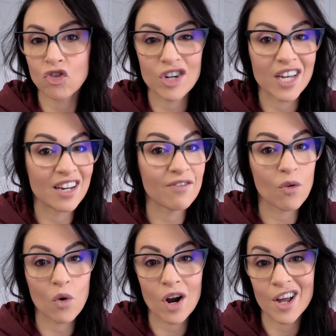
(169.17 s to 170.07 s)
$300 to
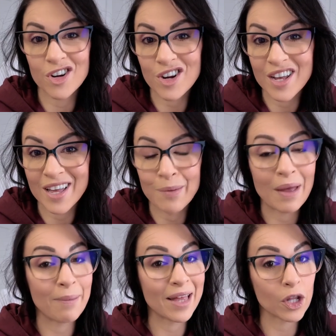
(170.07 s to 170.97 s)
$400,
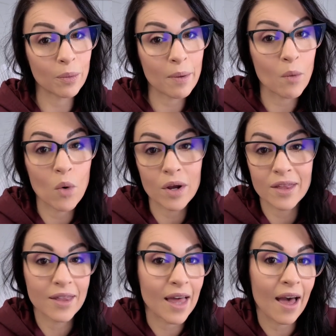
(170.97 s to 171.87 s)
maybe a little bit more
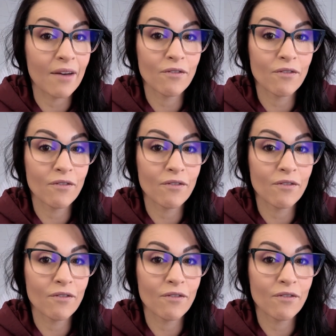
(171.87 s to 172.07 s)
than that